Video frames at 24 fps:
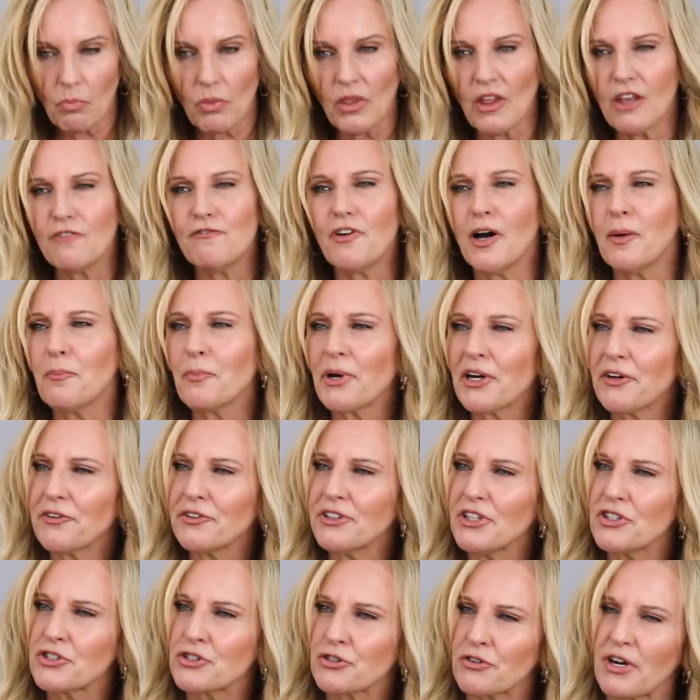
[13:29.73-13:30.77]
if I'm wearing
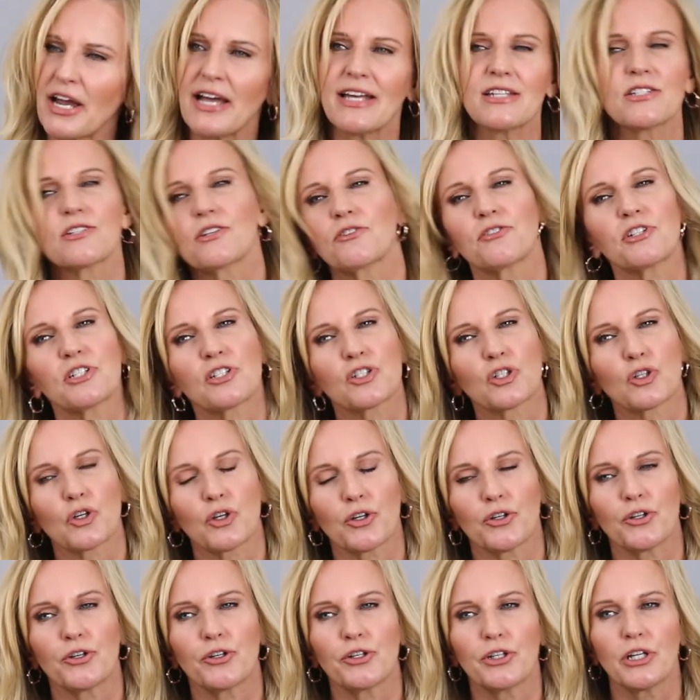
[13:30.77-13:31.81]
a dress or a
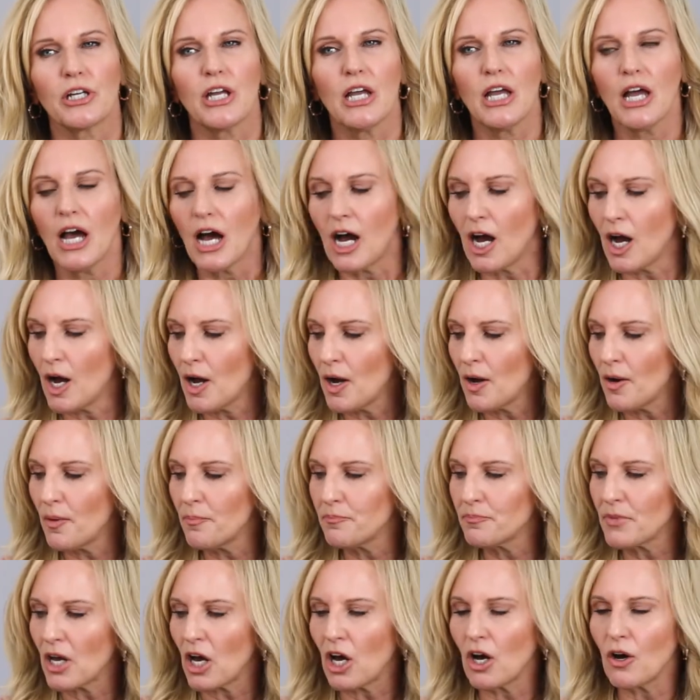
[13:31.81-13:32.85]
skirt,
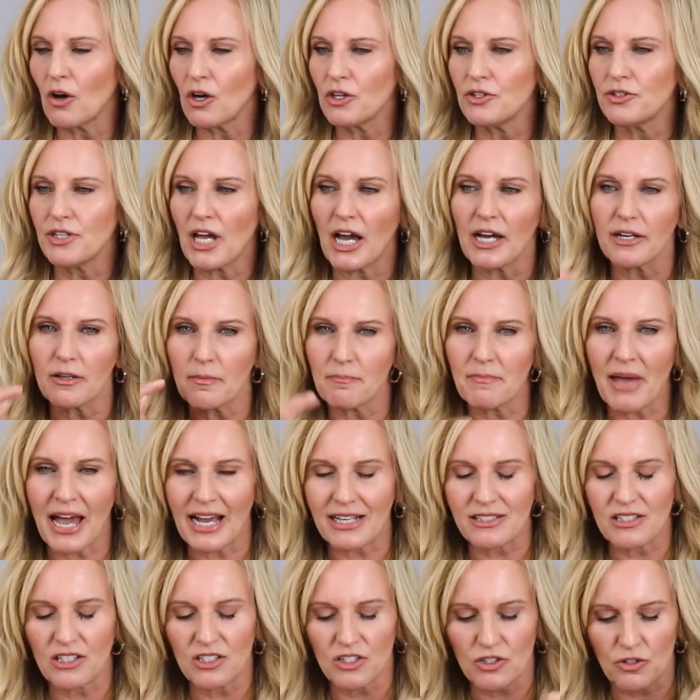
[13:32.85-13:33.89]
not a
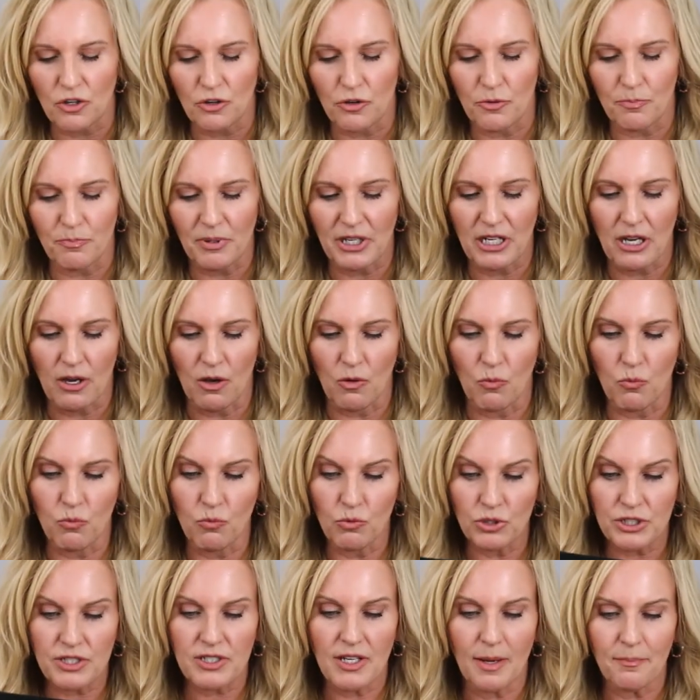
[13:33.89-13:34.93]
maxi skirt,
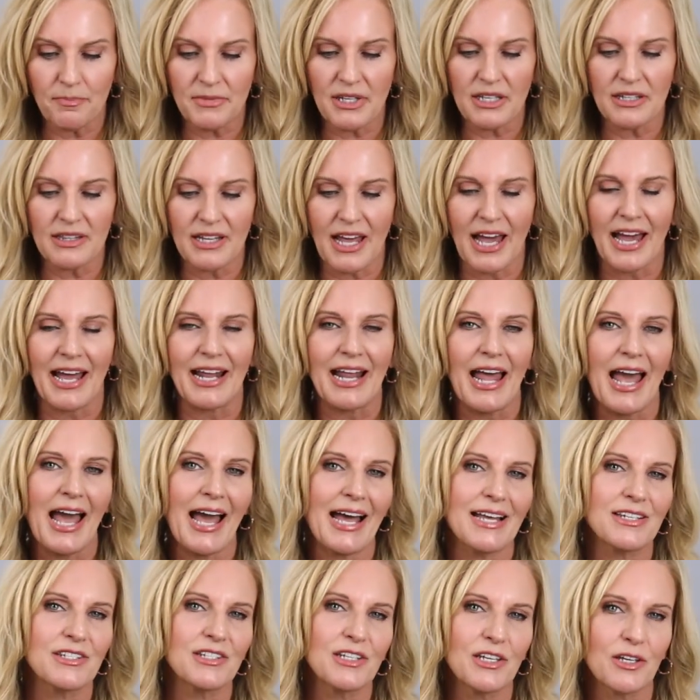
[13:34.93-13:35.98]
but something that
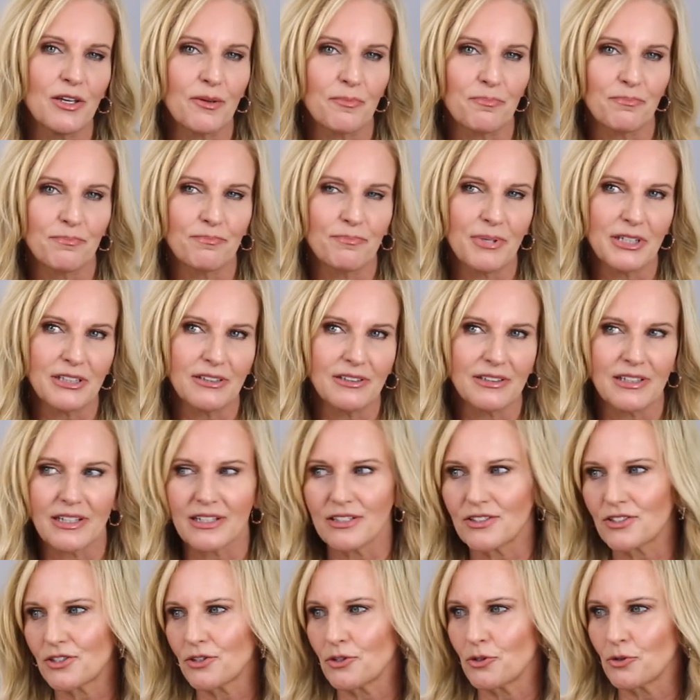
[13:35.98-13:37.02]
has the ability
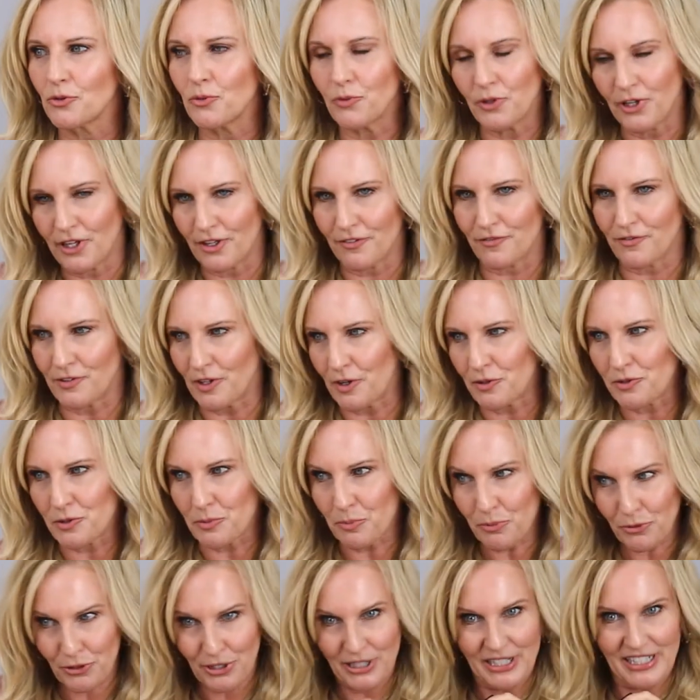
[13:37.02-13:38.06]
to, if there's a
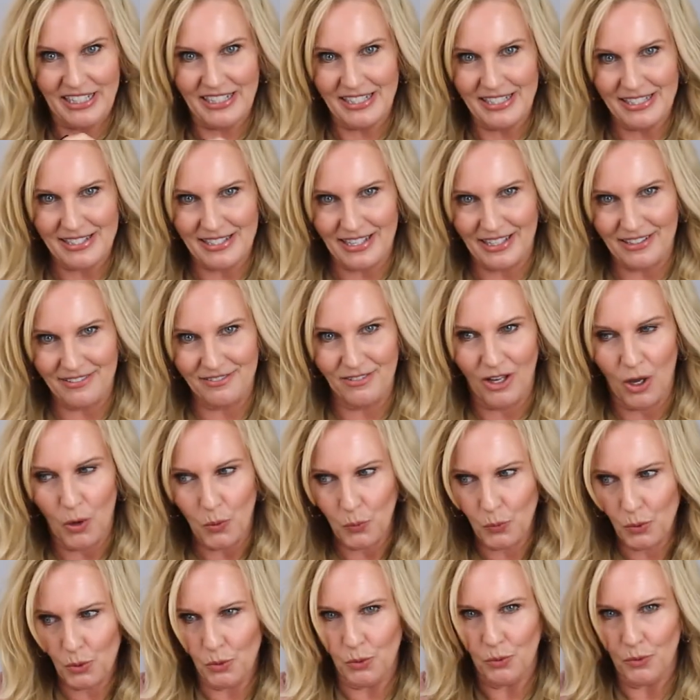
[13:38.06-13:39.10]
breeze and
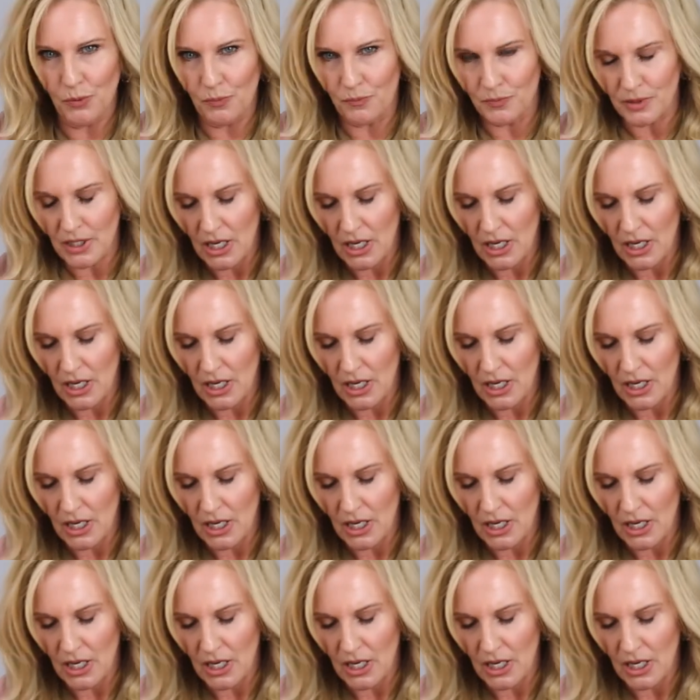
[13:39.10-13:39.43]
whoo,